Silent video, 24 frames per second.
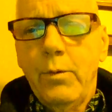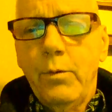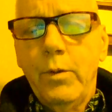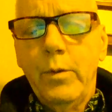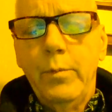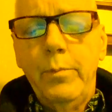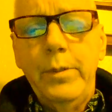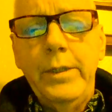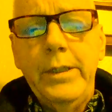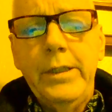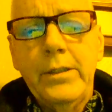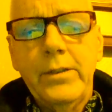we're
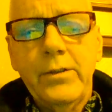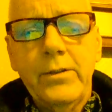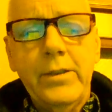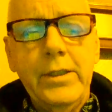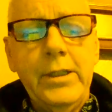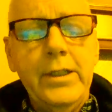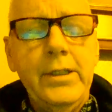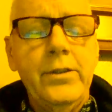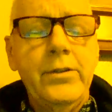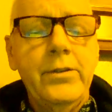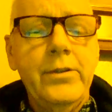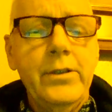being
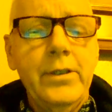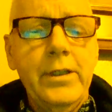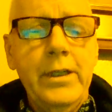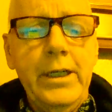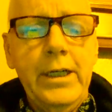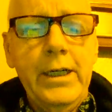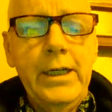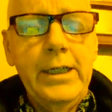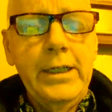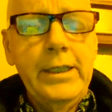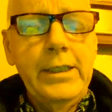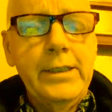censored,
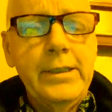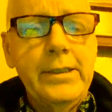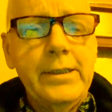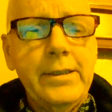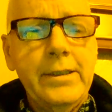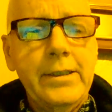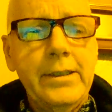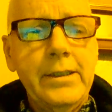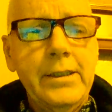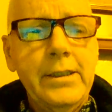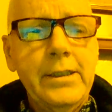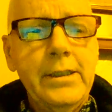
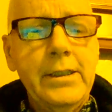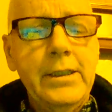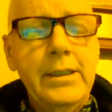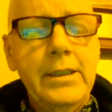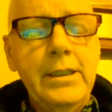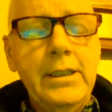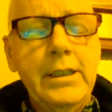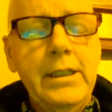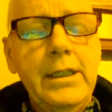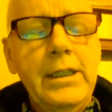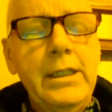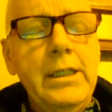guys.
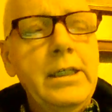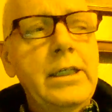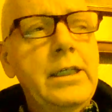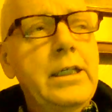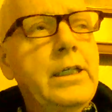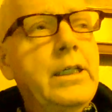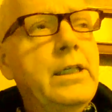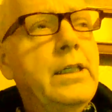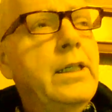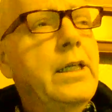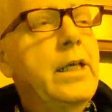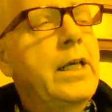
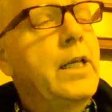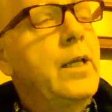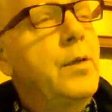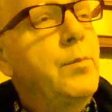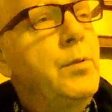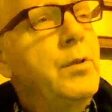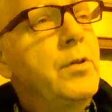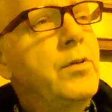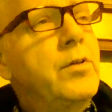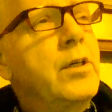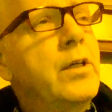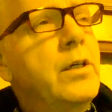The
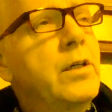enemy's